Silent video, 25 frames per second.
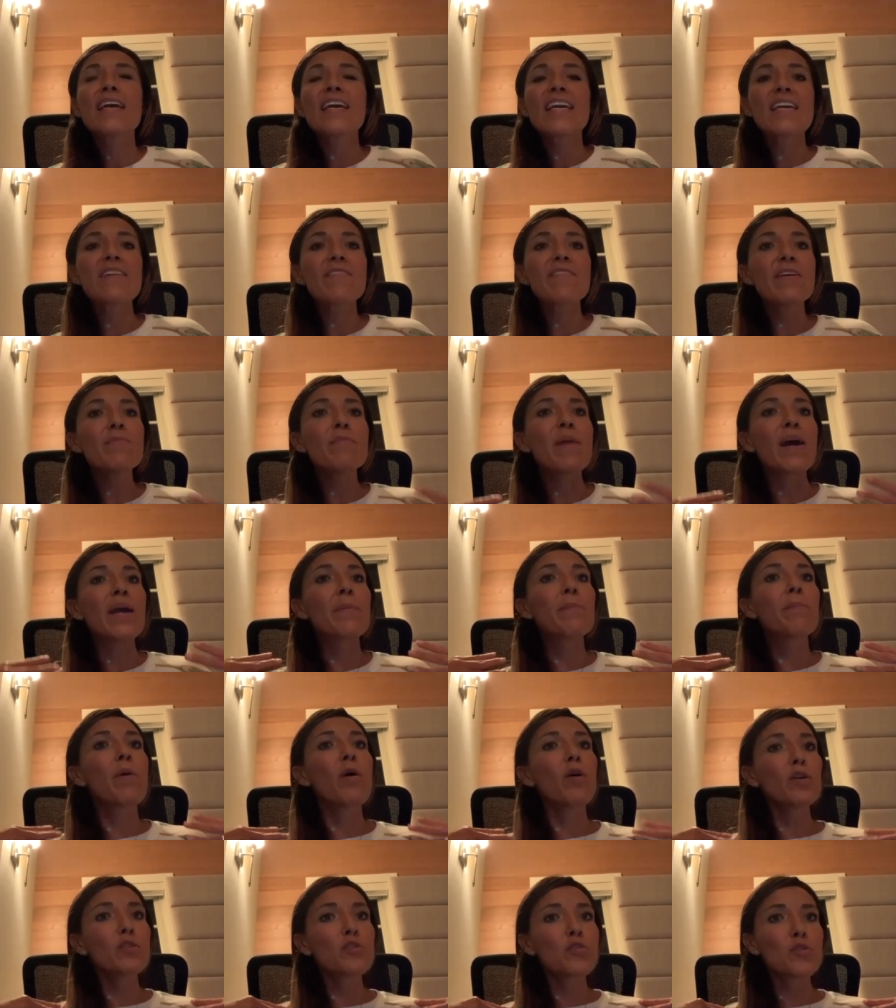Even my
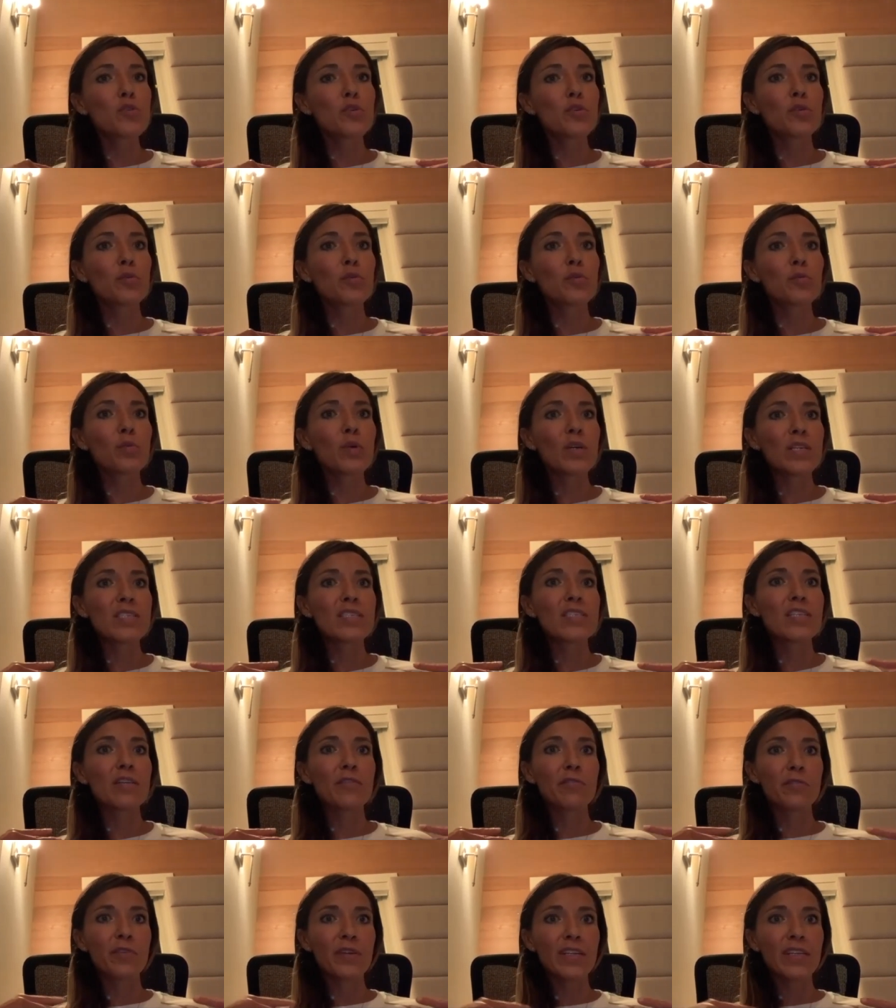posture was
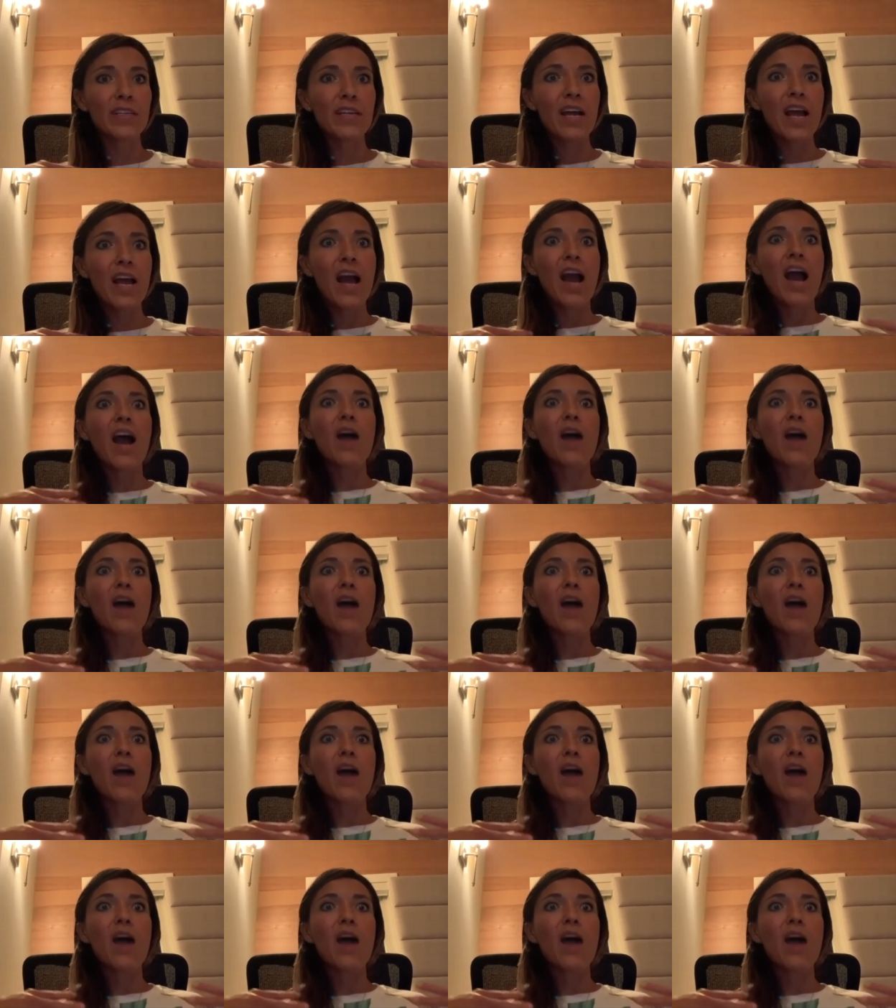different.